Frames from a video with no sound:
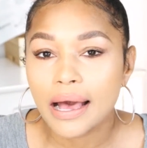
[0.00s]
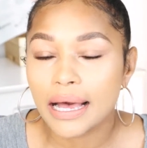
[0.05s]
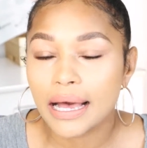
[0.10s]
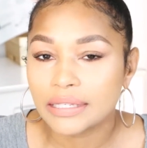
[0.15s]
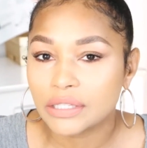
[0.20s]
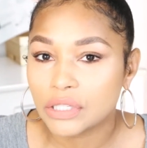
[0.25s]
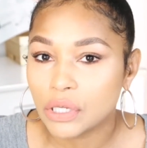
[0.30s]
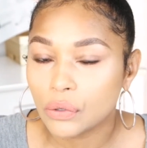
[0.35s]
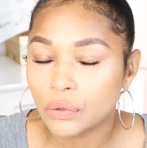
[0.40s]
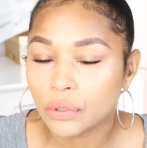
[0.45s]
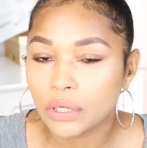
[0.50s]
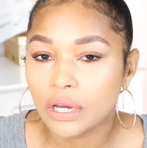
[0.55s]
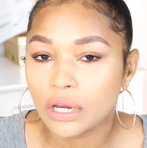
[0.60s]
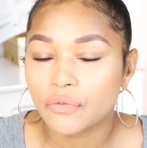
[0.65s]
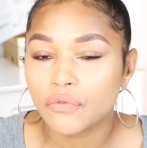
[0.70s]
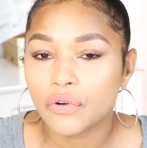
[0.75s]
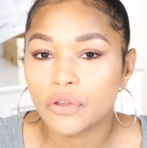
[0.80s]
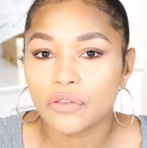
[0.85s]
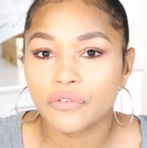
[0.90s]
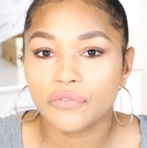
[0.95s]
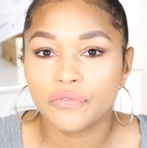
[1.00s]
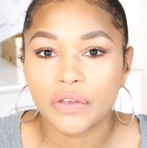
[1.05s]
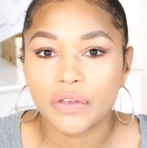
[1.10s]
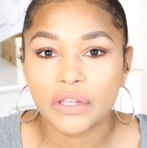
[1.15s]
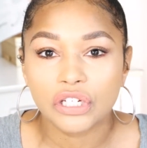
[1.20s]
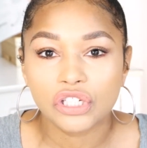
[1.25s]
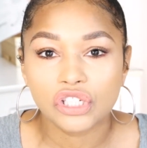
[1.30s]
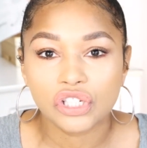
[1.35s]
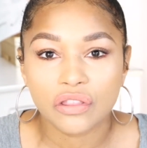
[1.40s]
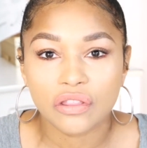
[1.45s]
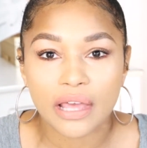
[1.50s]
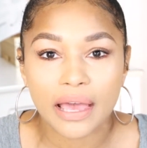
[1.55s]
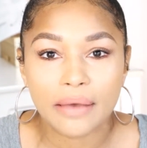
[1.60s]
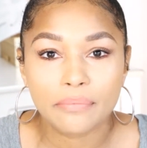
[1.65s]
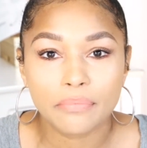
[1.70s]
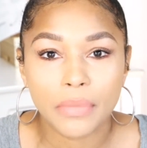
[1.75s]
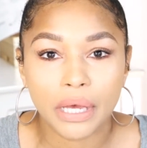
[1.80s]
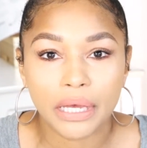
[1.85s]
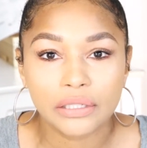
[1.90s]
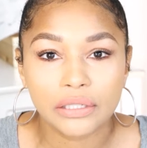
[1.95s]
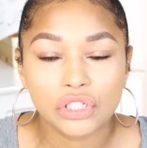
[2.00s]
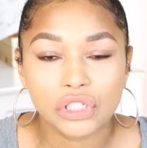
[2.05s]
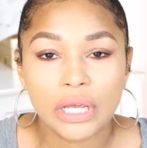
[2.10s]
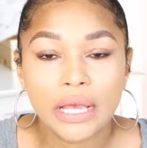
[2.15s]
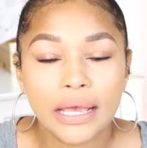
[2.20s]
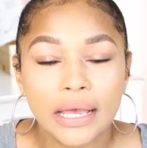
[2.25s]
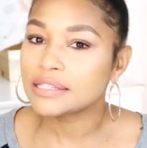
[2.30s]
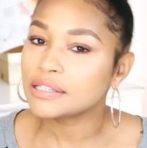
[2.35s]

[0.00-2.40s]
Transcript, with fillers: I don't care for the finish that much.